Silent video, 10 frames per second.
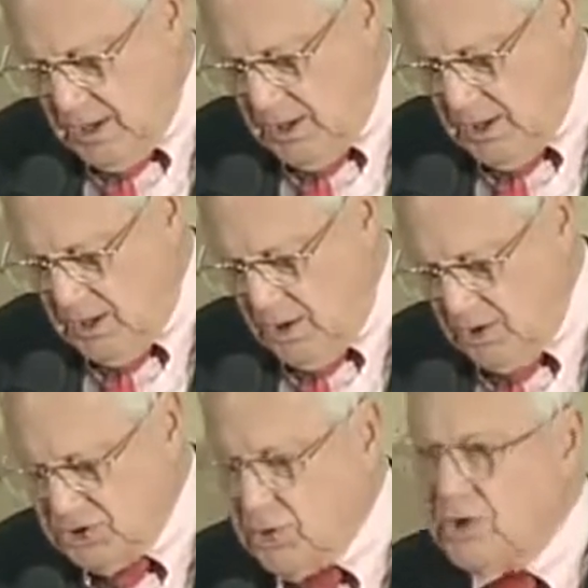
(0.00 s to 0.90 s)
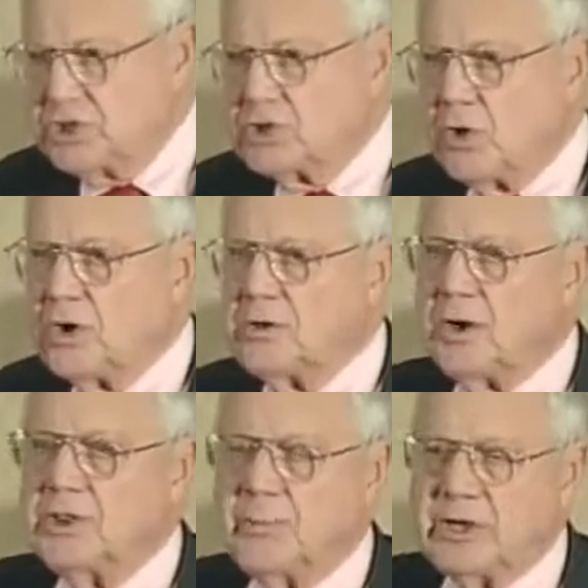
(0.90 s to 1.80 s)
Uh, long story short,
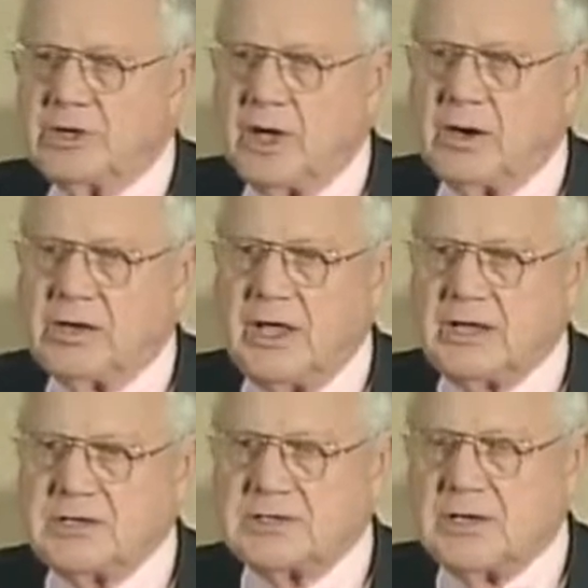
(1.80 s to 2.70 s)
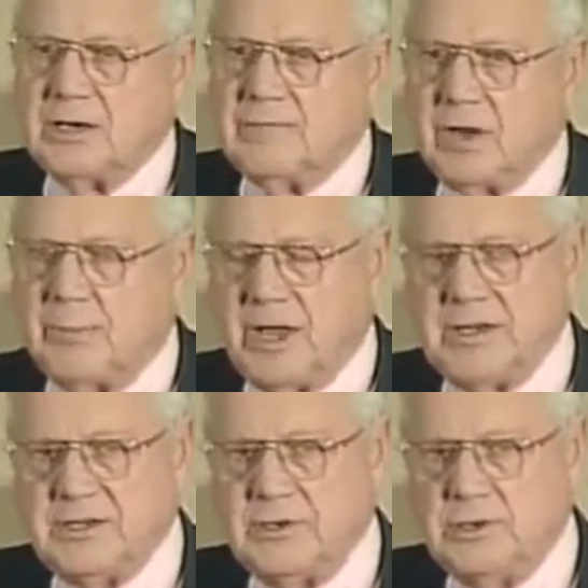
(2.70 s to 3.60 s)
on the MacDonald case, I developed
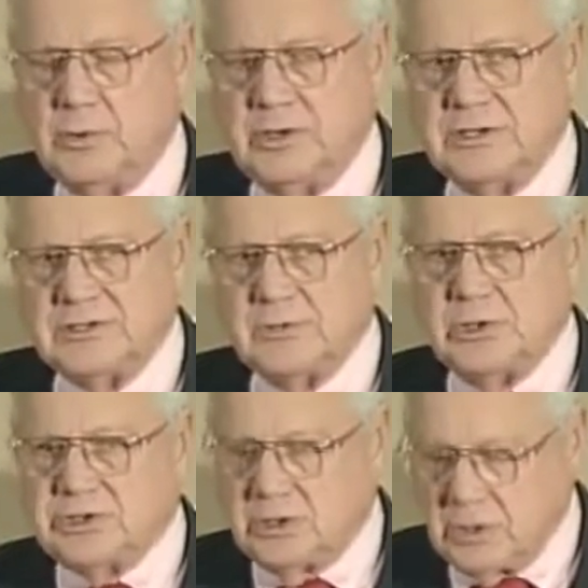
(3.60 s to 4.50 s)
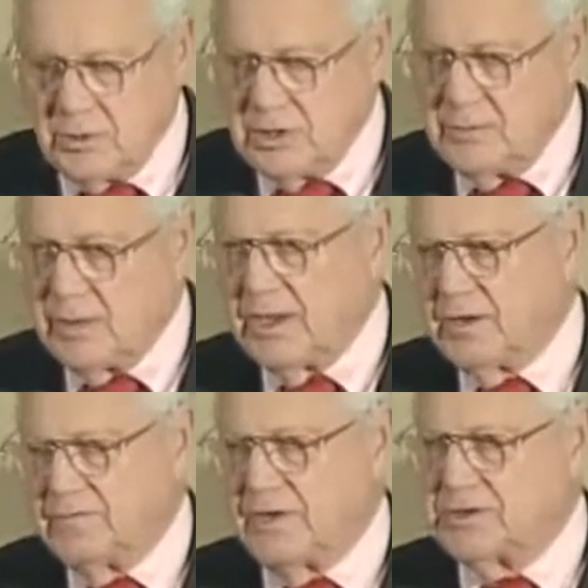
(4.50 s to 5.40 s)
19 new witnesses, which included my
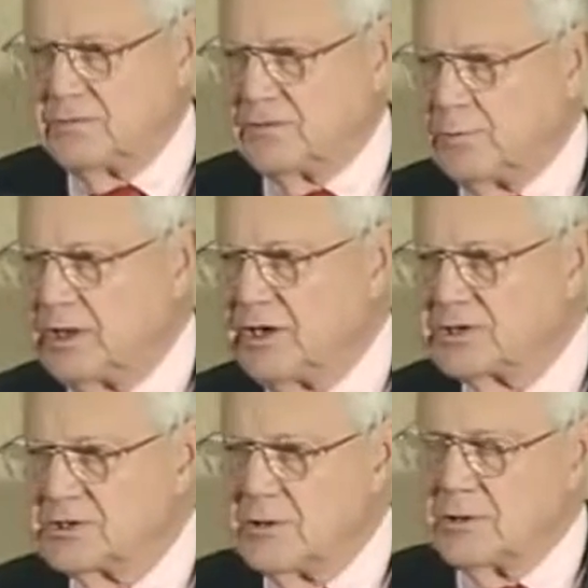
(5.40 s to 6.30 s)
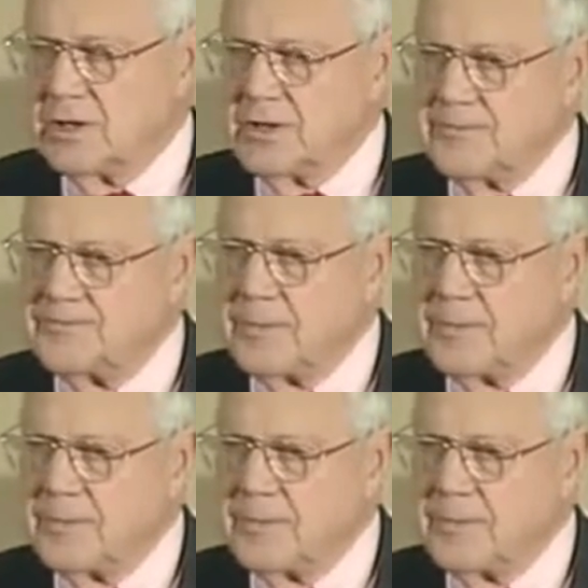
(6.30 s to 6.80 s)
confession from Helena Stoeckley.